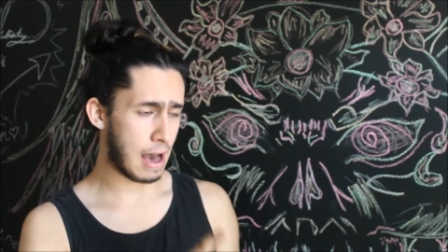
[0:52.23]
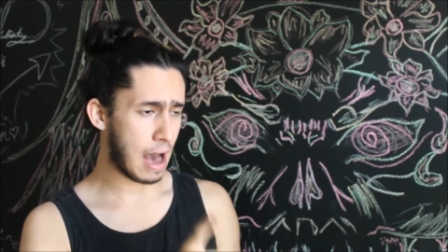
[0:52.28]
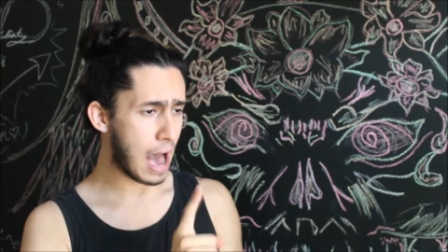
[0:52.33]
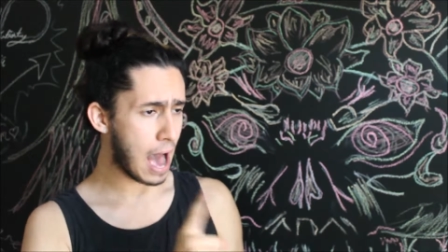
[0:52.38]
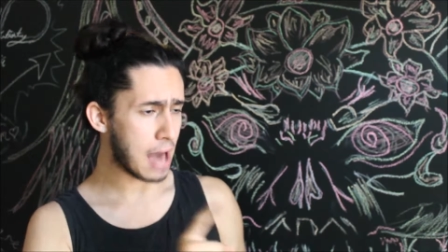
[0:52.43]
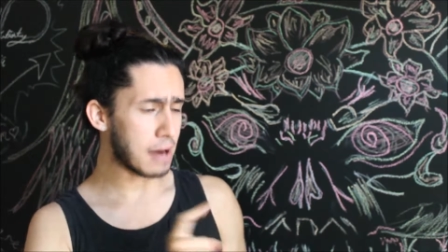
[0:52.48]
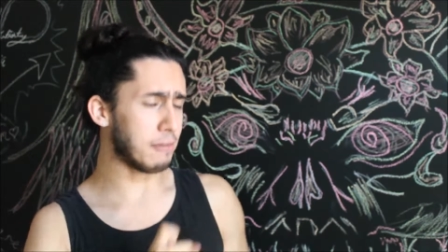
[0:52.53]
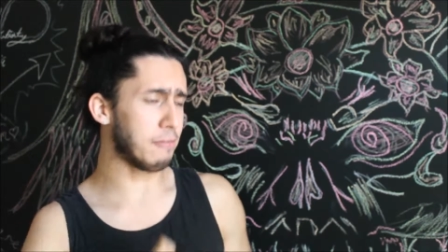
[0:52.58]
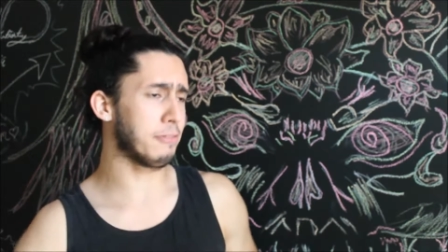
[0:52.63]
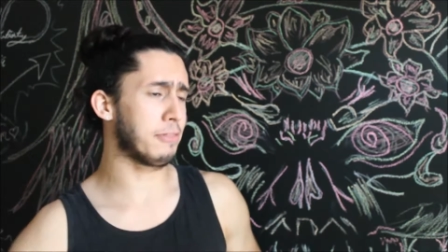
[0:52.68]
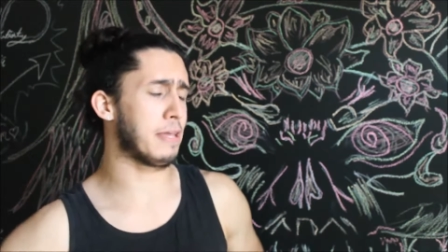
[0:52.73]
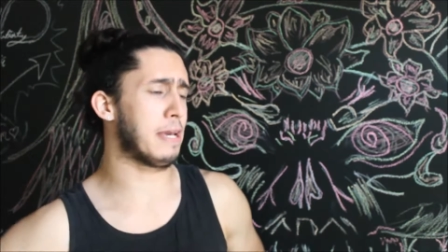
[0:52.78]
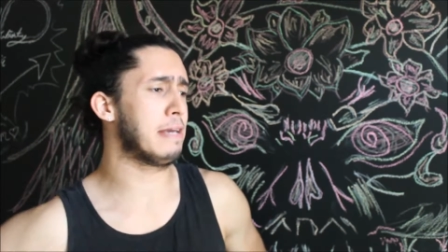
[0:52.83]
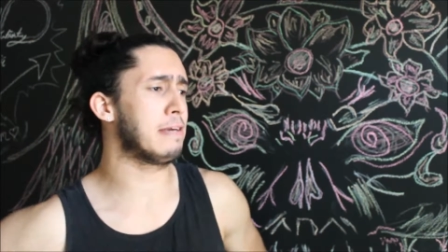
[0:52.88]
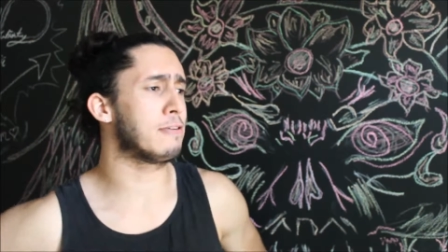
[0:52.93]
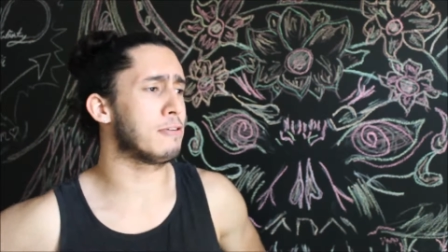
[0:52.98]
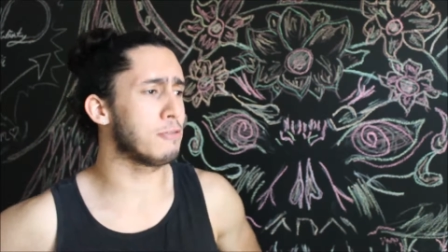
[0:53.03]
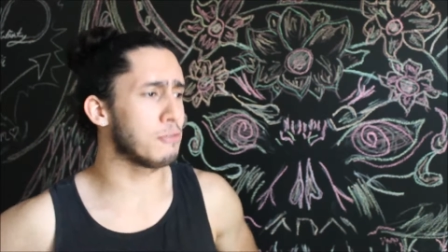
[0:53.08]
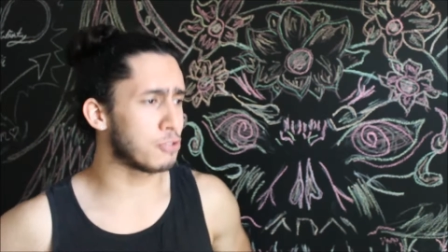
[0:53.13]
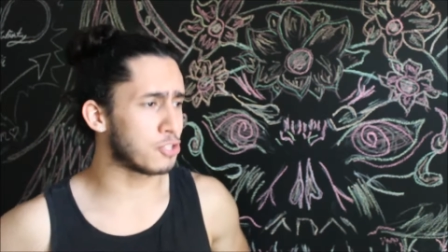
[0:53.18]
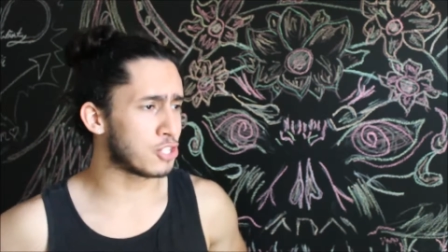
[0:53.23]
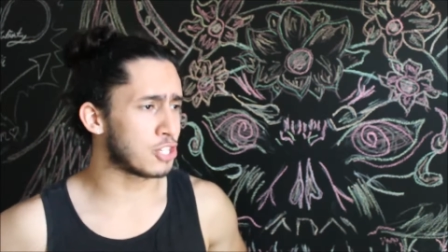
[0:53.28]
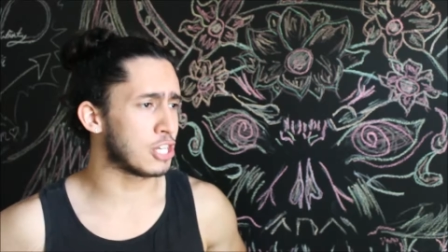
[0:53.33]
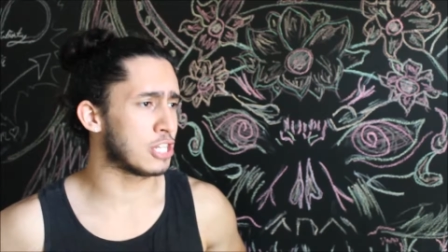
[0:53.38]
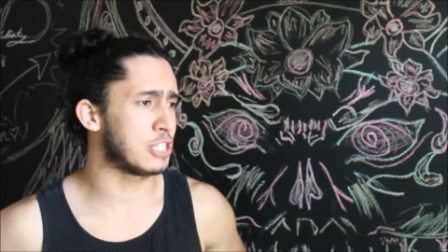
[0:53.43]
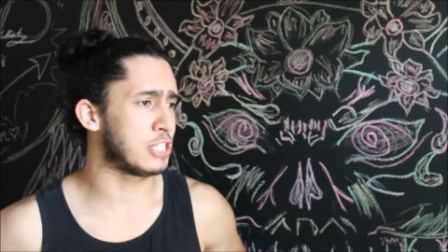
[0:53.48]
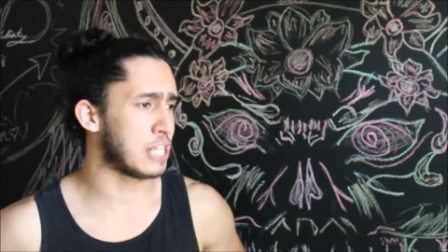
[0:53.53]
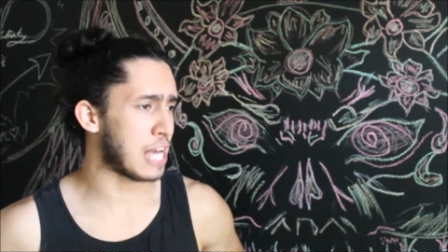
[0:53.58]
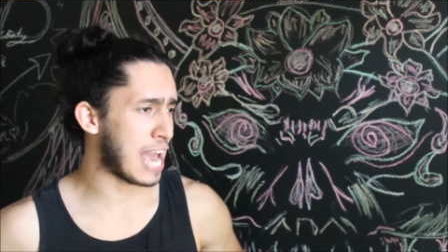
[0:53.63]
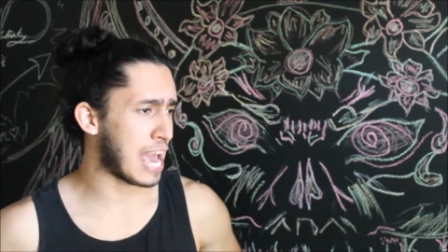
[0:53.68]
I don't think you
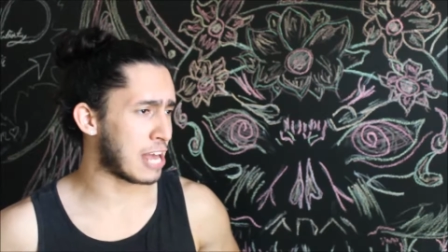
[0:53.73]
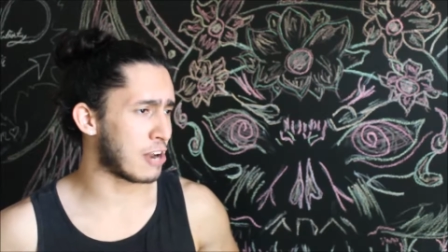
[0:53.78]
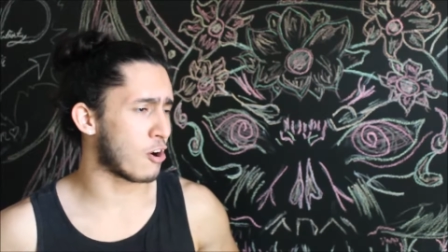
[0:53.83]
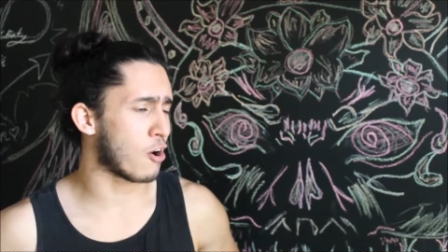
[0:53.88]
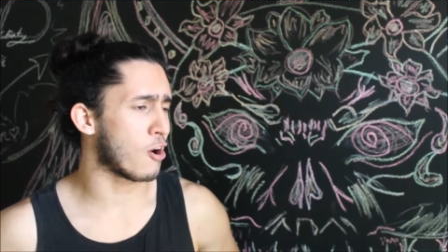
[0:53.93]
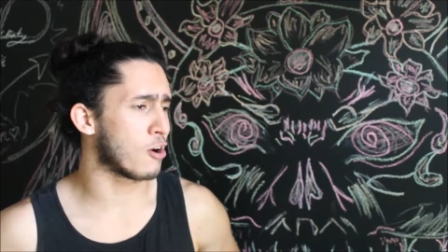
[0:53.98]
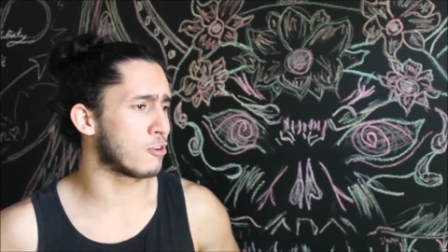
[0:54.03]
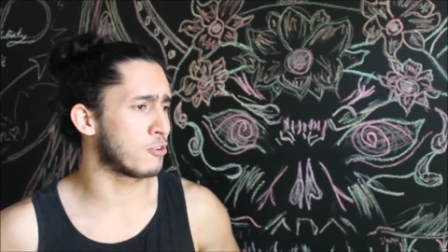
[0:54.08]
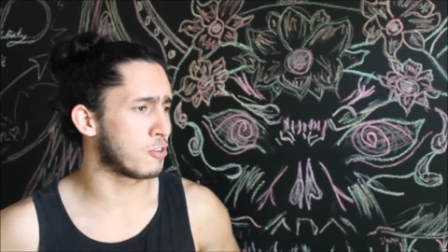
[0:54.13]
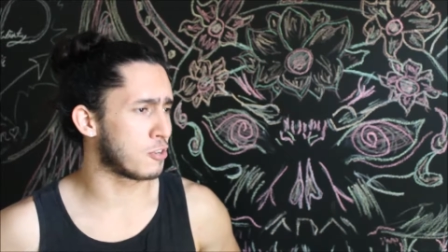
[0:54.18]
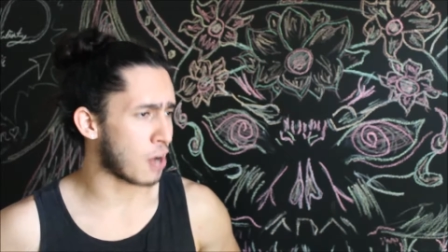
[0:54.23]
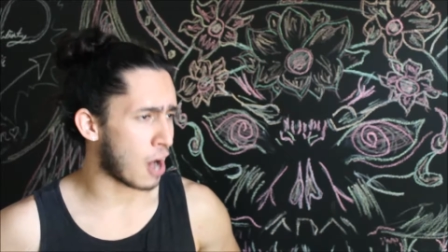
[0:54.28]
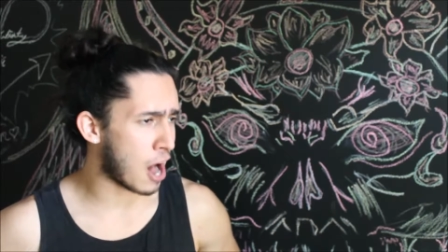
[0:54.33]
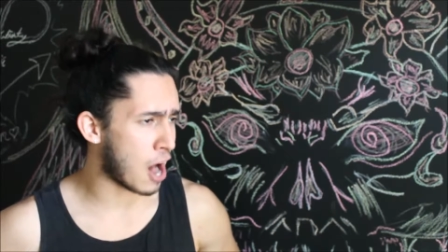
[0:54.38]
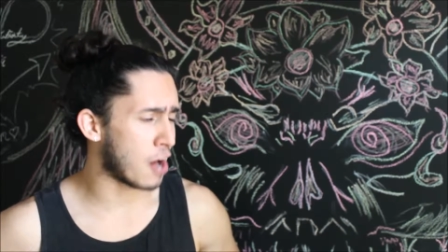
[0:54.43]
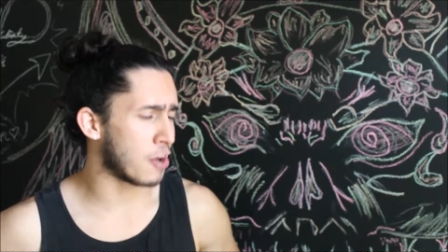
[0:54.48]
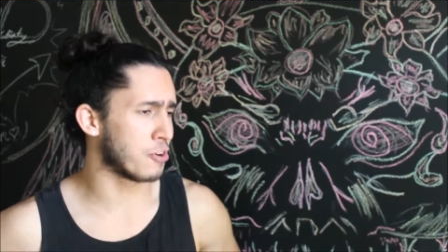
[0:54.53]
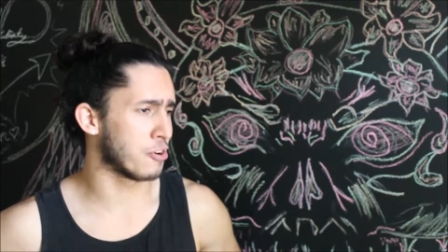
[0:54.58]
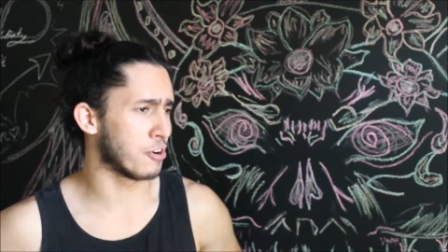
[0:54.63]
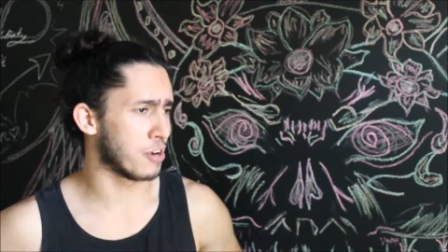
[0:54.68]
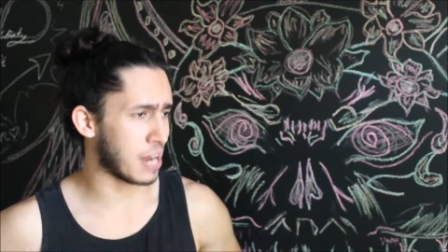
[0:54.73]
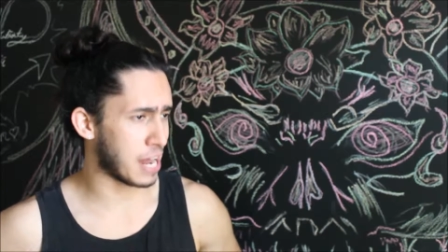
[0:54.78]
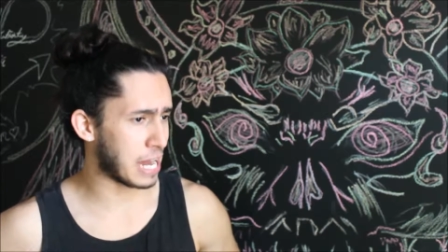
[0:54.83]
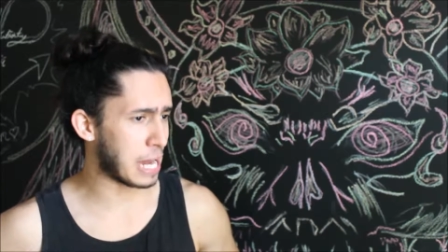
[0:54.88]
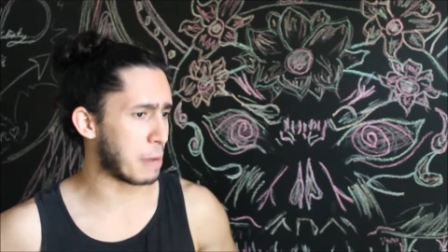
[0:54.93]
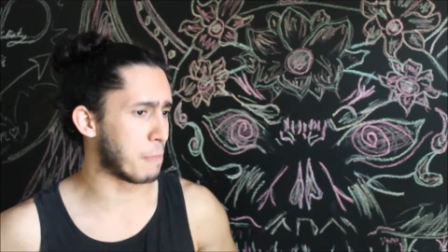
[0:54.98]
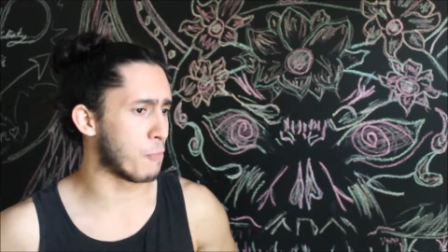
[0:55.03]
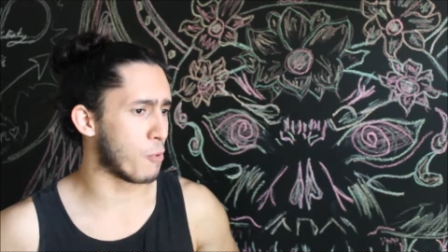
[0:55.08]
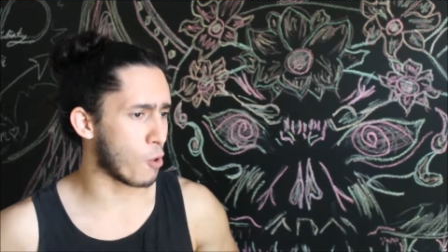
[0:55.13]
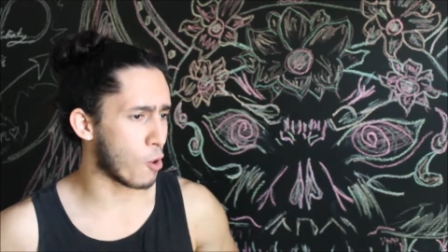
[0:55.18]
should date our daughter
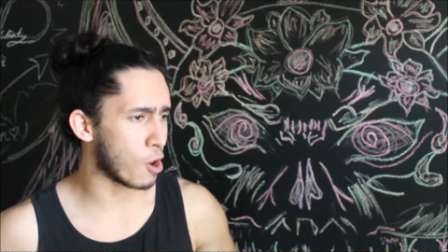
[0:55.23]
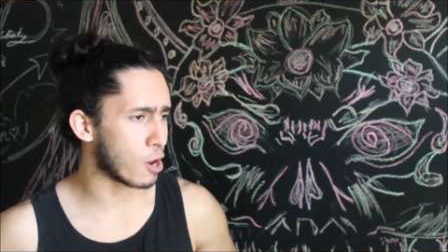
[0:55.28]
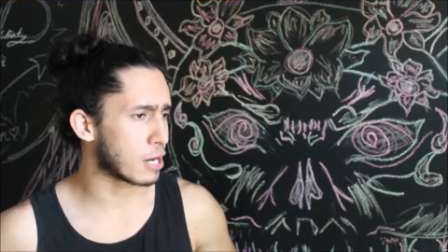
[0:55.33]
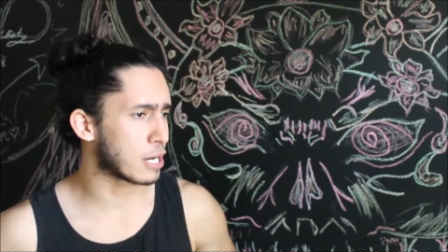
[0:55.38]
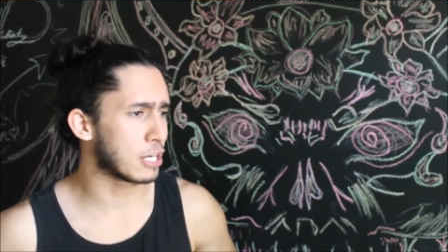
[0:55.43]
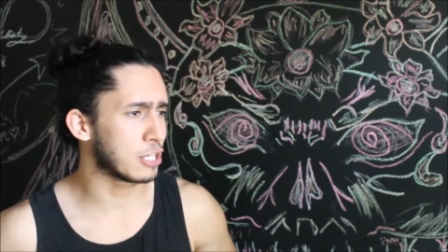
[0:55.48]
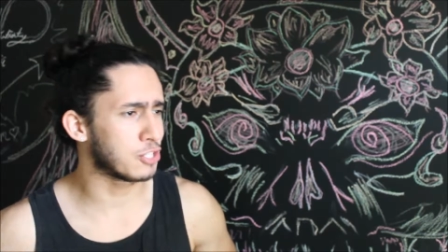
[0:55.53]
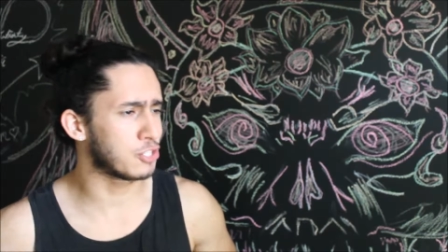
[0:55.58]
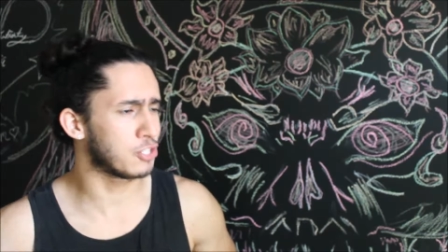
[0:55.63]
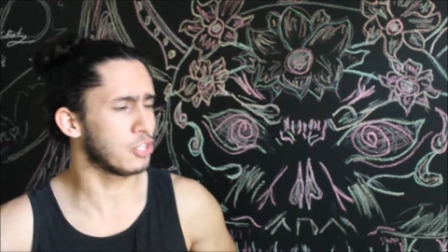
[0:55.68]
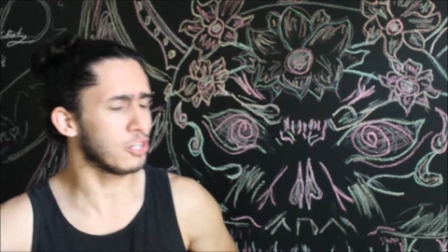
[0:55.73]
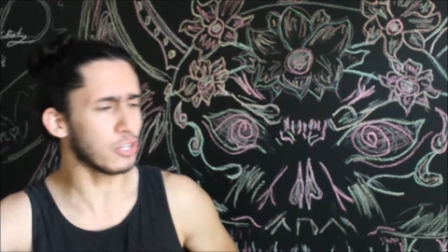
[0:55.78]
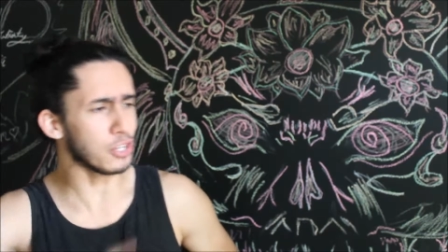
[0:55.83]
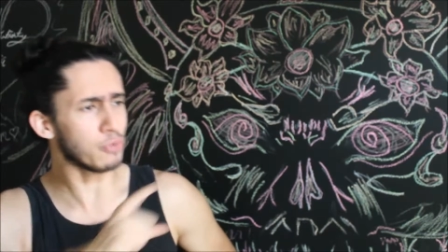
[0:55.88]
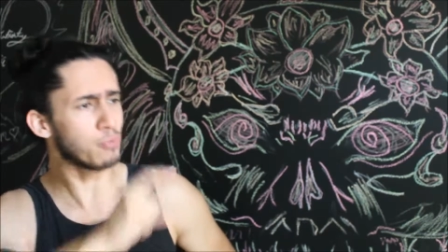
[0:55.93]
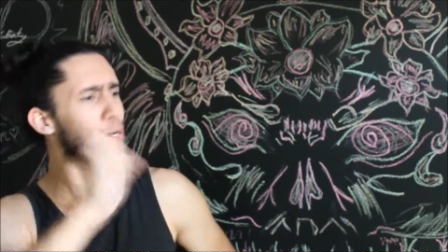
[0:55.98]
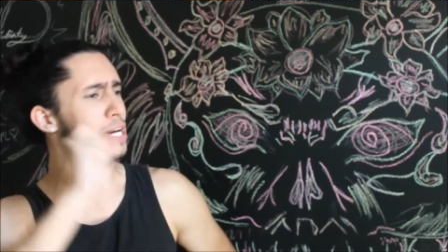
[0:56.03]
anymore because you're the